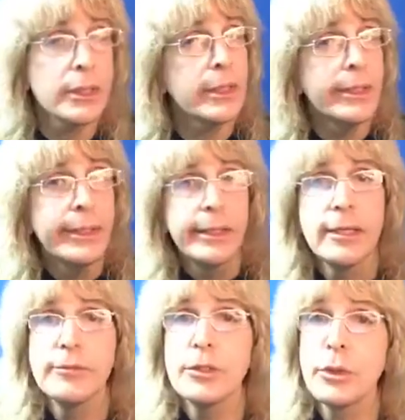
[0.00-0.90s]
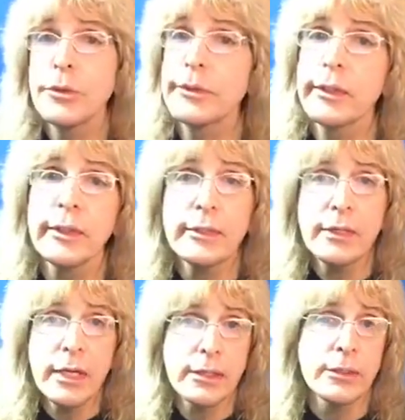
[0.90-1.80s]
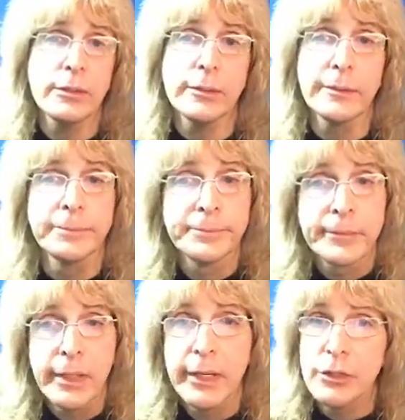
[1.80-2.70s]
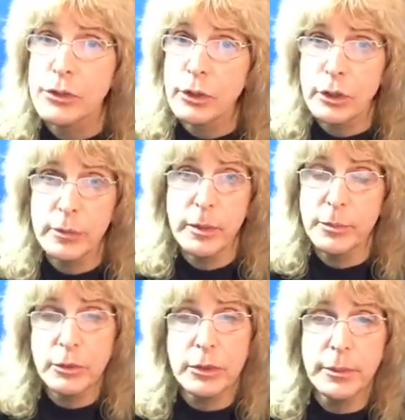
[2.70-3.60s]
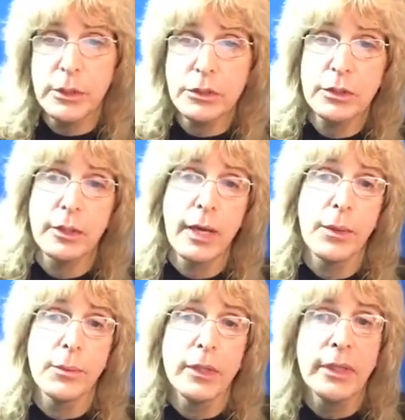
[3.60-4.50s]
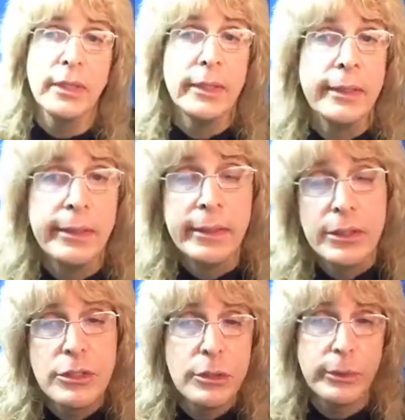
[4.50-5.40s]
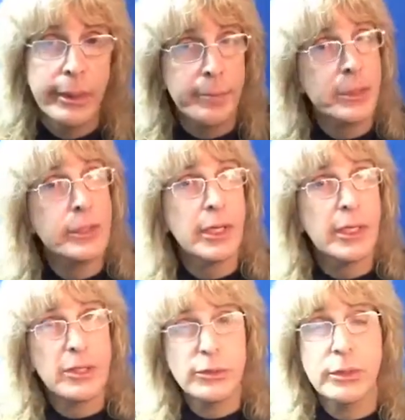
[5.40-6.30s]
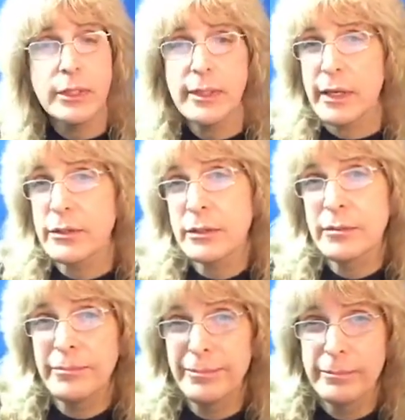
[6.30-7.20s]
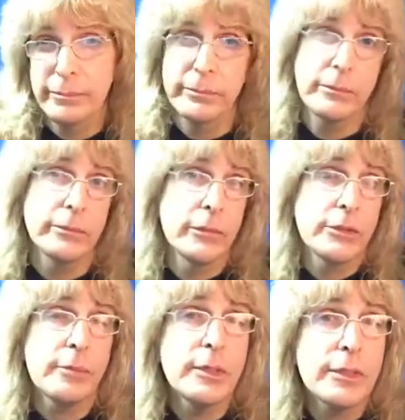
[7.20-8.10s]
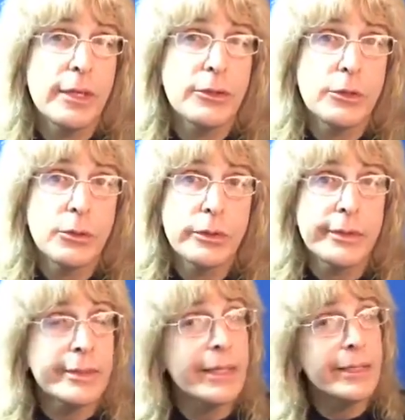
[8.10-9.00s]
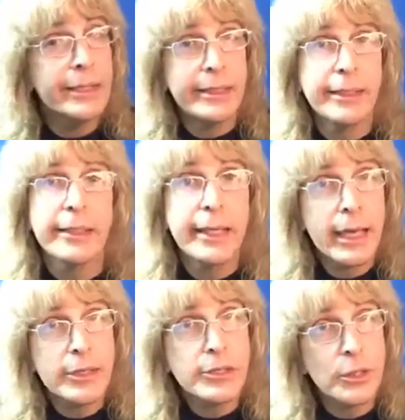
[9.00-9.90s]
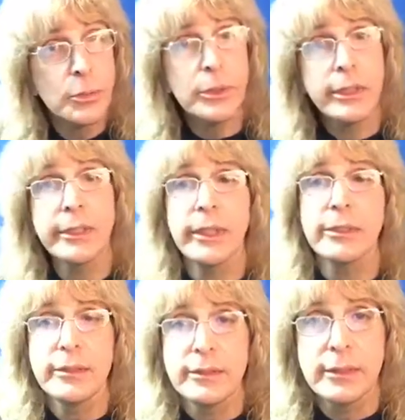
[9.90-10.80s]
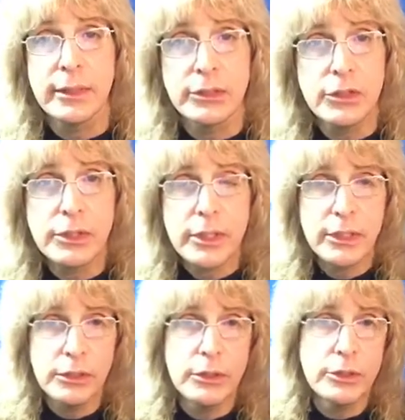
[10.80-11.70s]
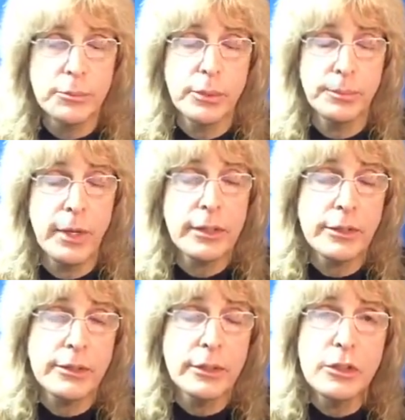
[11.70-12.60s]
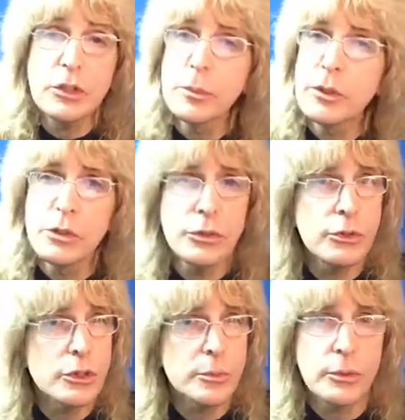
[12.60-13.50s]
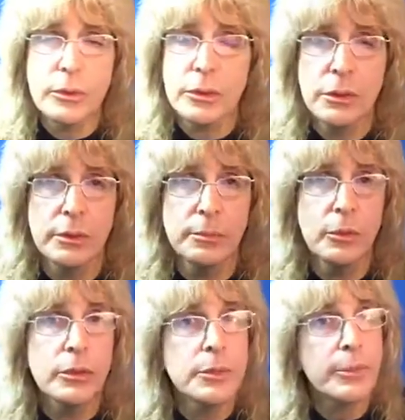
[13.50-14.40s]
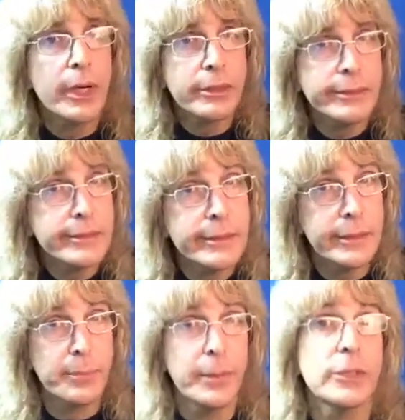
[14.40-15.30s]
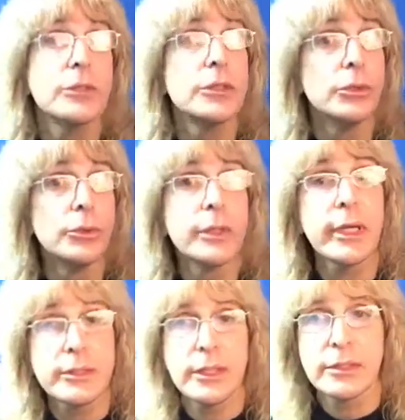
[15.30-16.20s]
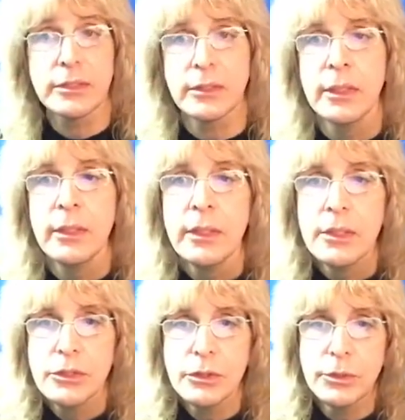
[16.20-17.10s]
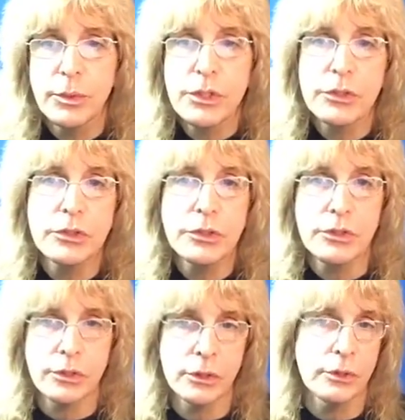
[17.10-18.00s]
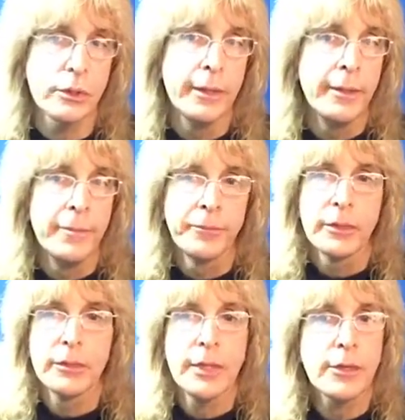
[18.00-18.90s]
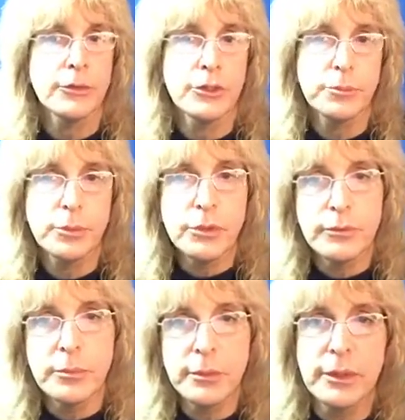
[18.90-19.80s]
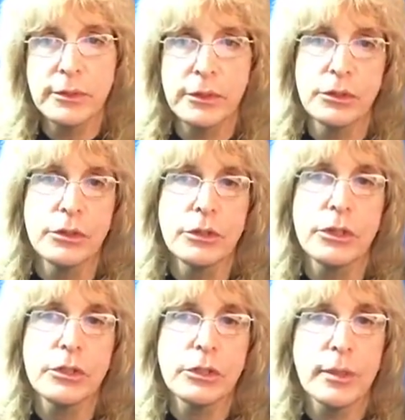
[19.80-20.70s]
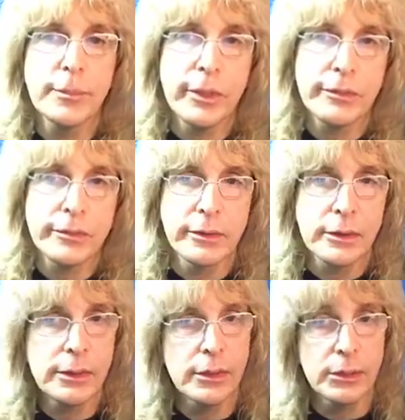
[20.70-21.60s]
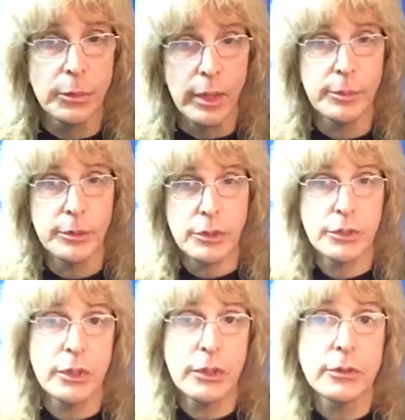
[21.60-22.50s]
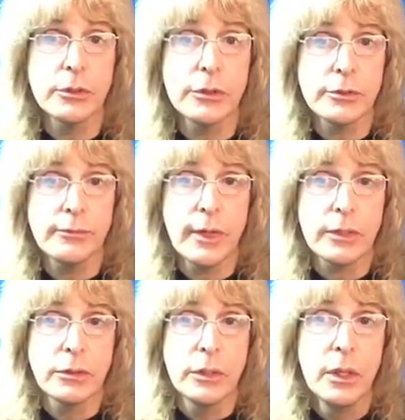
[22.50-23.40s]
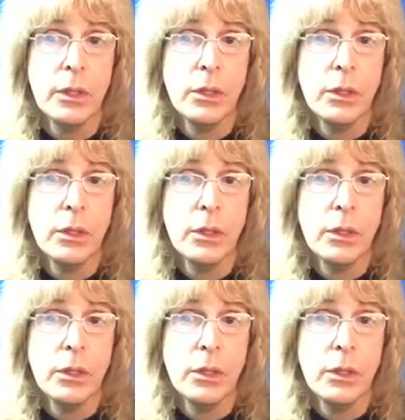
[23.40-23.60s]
right? If you don't, they're going to take you, and it's not going to be a pretty picture that way. So, I mean, you got like 30,000, 70,000 thoughts a day. You got to start working on this thing. Just like you learn to practice an instrument or do a sport, you know, the more you practice it, the better you'll get at it. So the research is, you know, now disprove the myth that your genes shape us, and clearly we're able to see our thoughts affect